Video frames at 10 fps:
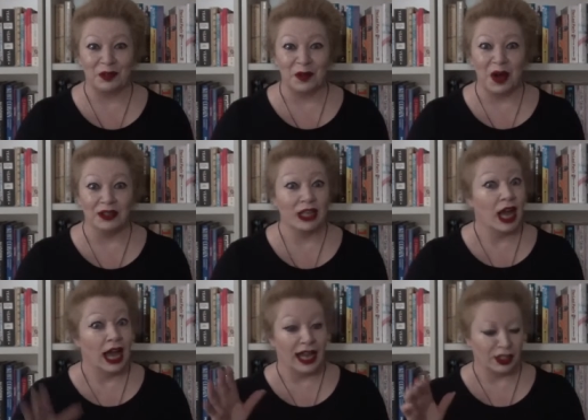quote.
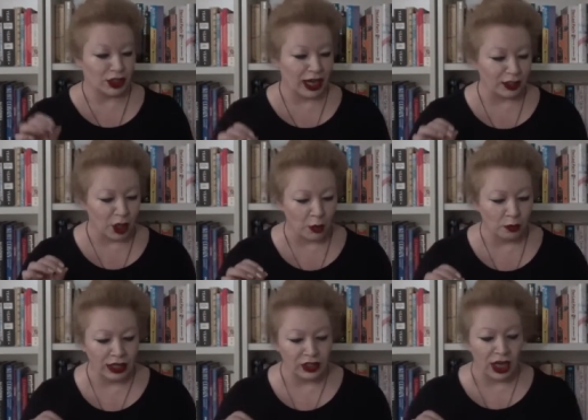Hashtag no
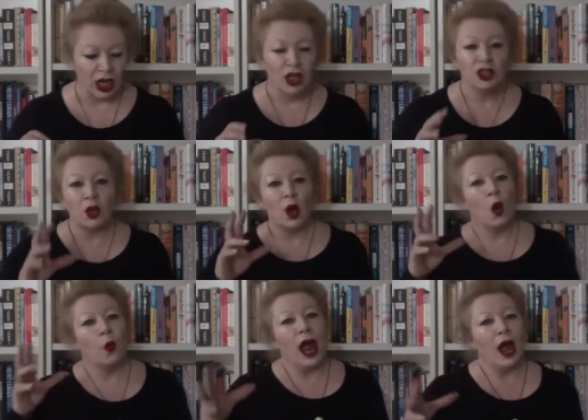pressure. So,
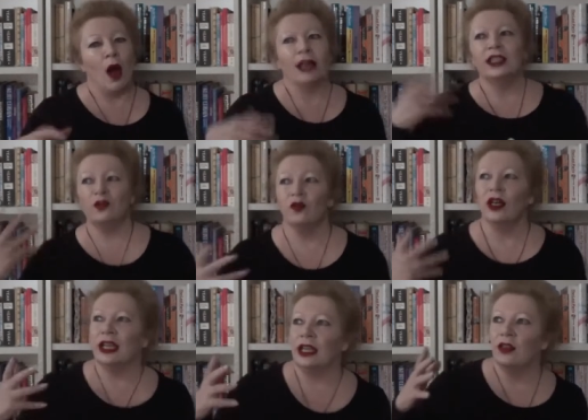wow, I didn't
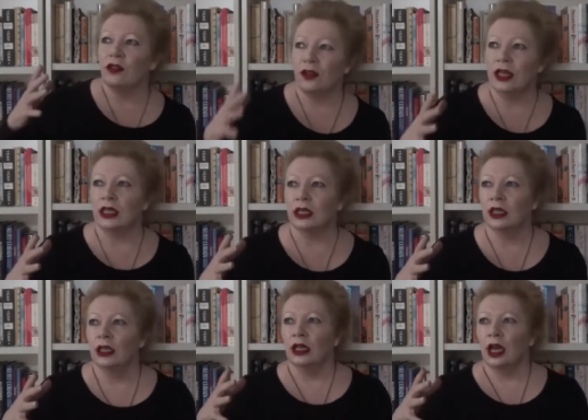really think
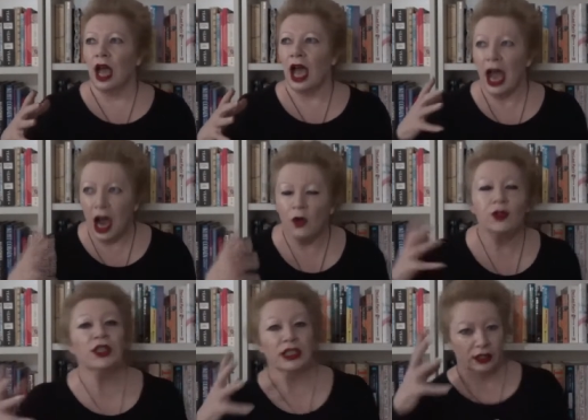how
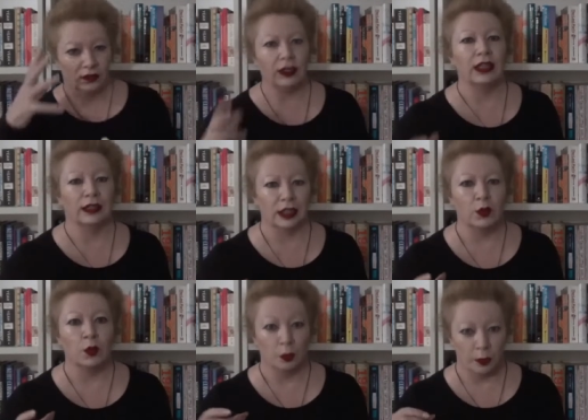significant
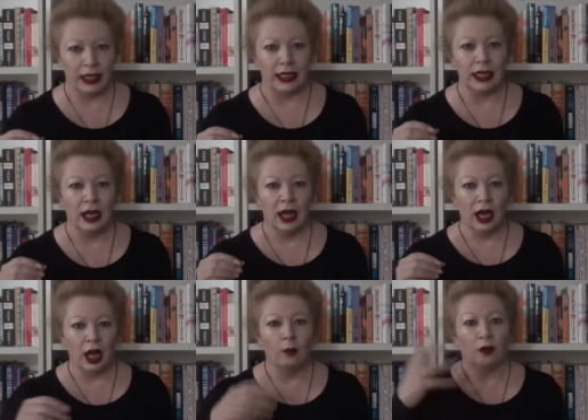this would be
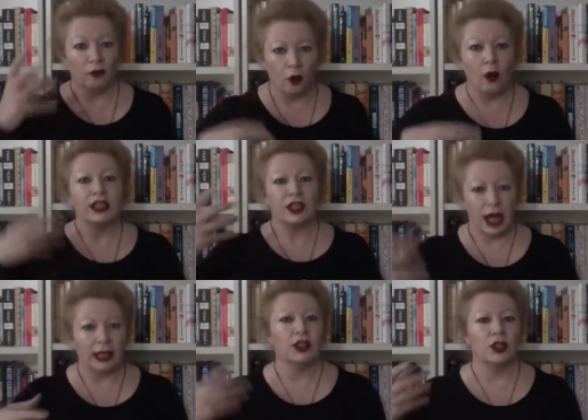before I
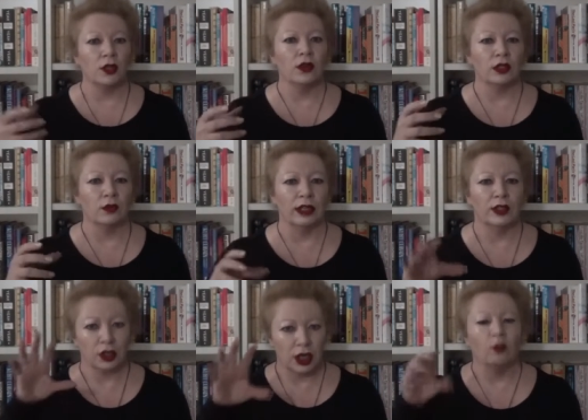started to do this
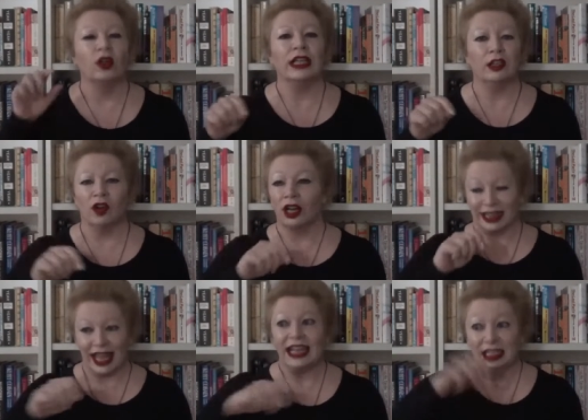research. And I'm really
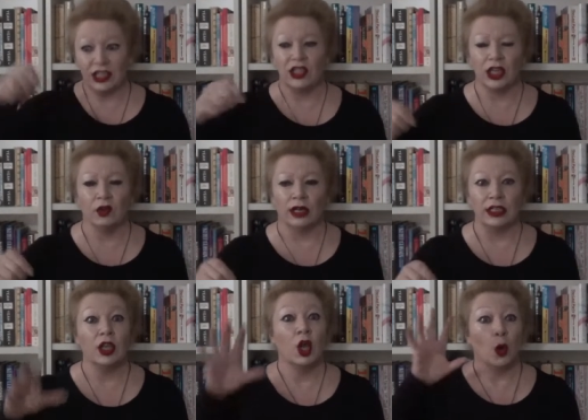glad in this
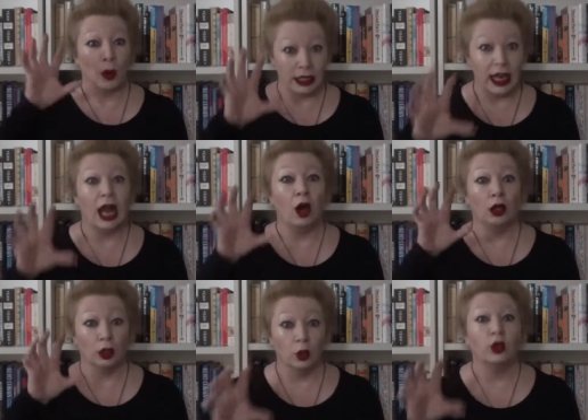series we're now
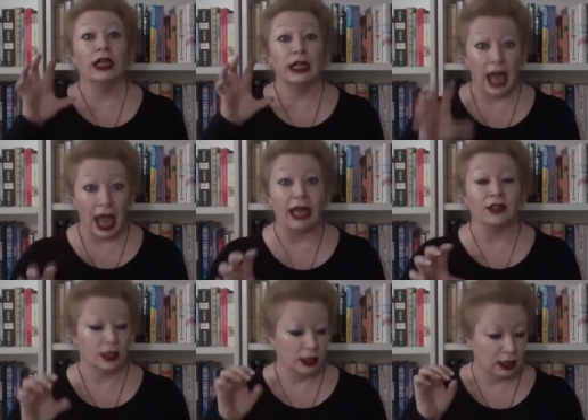looking
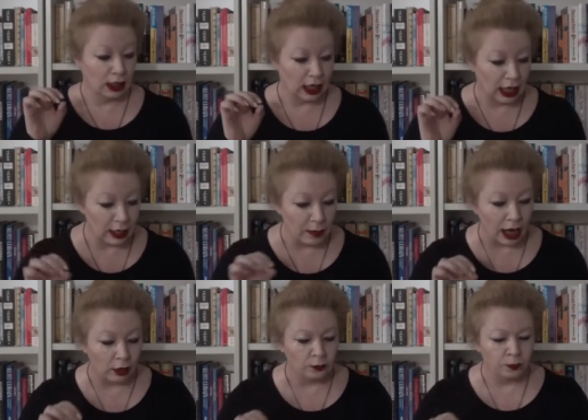at email,